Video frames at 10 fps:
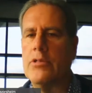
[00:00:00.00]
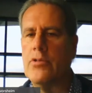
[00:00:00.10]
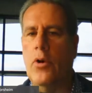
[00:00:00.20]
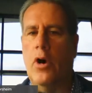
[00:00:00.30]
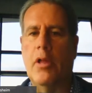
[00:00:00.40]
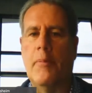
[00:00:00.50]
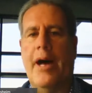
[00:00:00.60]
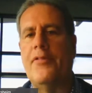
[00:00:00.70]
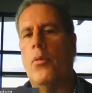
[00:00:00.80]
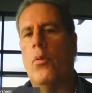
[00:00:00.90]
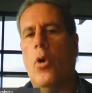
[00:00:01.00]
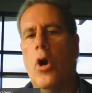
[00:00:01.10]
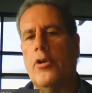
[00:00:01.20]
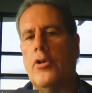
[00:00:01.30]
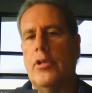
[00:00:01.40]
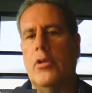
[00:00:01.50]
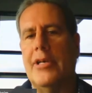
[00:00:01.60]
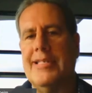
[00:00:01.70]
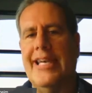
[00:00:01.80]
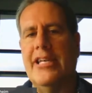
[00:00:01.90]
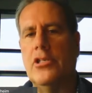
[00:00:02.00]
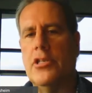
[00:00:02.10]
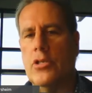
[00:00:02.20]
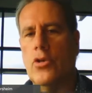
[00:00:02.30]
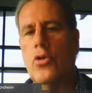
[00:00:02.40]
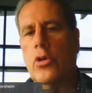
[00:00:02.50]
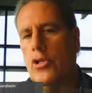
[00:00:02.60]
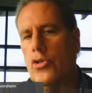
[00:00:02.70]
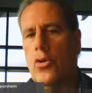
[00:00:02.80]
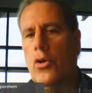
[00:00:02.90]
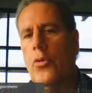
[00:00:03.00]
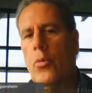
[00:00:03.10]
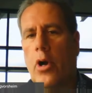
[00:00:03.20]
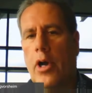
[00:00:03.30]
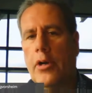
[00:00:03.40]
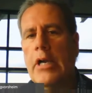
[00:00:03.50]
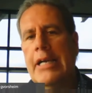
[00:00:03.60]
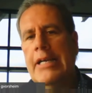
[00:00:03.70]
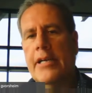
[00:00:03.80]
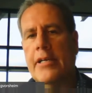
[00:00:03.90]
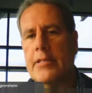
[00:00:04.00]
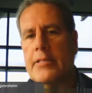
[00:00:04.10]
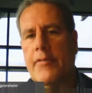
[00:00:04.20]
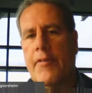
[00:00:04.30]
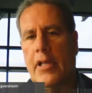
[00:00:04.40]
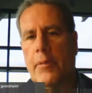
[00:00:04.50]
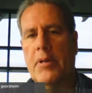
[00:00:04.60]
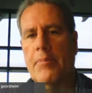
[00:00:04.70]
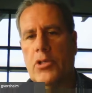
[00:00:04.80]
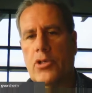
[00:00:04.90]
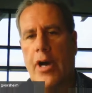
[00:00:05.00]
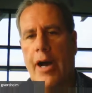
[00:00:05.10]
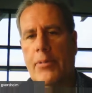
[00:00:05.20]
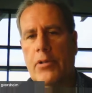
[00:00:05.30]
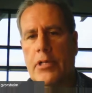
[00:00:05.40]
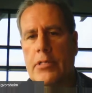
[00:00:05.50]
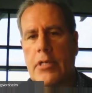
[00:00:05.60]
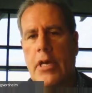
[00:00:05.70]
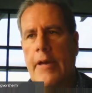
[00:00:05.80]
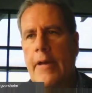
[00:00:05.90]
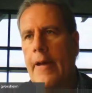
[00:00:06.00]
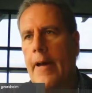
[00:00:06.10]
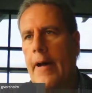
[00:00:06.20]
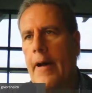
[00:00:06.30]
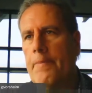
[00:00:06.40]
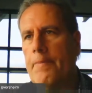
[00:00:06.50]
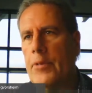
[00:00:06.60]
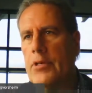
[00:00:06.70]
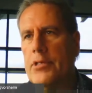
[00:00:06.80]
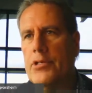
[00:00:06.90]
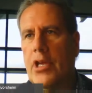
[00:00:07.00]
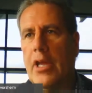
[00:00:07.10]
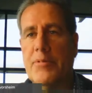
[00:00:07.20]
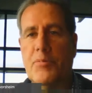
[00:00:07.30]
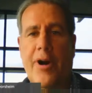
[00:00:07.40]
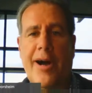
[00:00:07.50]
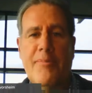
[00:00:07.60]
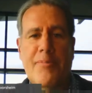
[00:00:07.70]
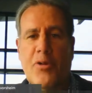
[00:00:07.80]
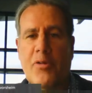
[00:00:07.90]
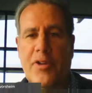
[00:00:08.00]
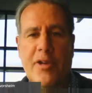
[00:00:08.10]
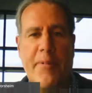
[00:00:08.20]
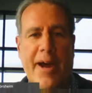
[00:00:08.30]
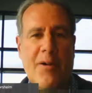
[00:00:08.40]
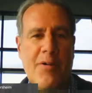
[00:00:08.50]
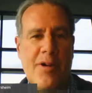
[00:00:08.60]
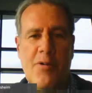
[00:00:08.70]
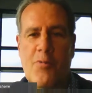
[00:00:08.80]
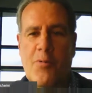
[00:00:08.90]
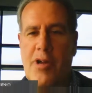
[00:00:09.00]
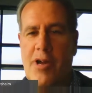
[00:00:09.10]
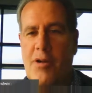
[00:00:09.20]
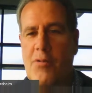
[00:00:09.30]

you know, that was all about the water in Los Angeles and who controlled the water in this developing metropolis. Uh, there's a James Bond movie about